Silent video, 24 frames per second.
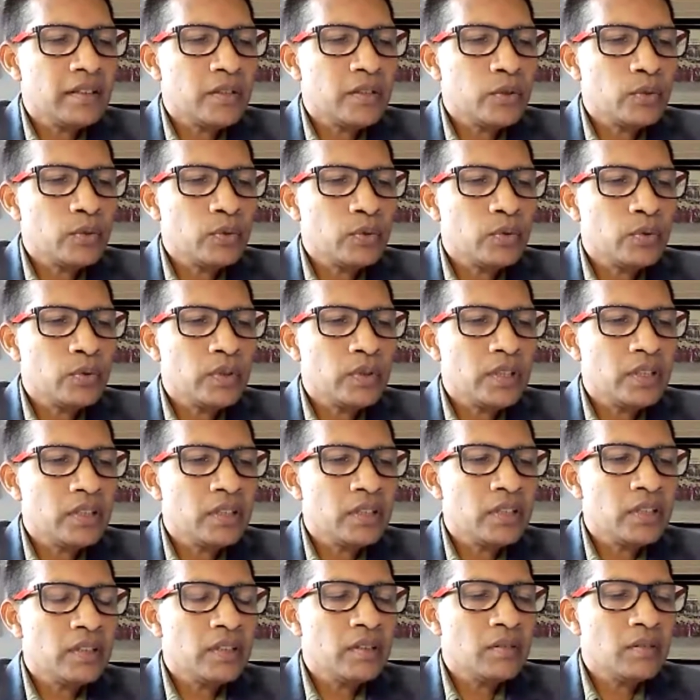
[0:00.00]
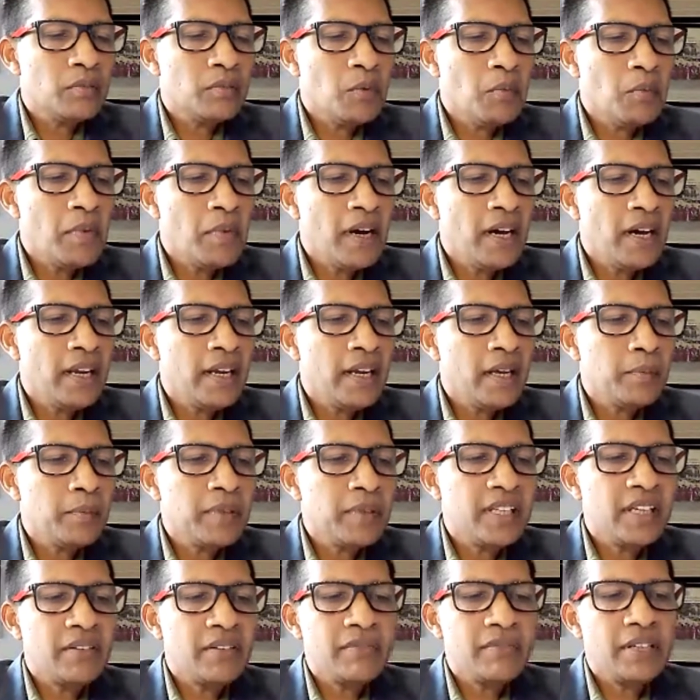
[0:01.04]
to the mobile number
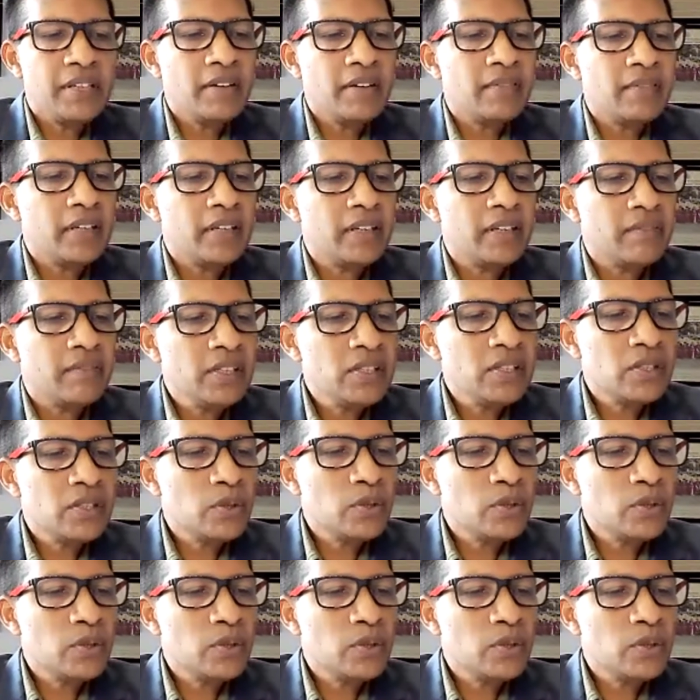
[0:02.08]
that we have given.